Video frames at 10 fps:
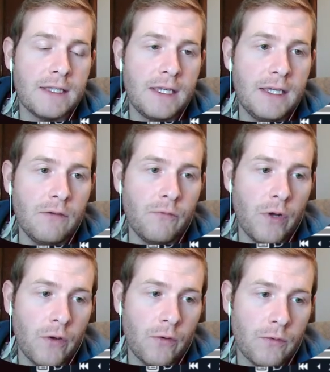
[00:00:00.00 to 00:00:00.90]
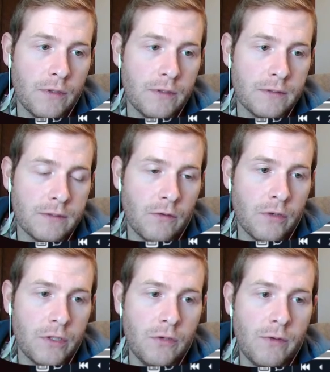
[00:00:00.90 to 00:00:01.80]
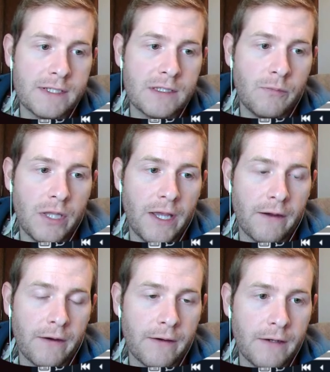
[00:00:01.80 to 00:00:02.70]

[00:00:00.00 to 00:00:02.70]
hero or you as the player?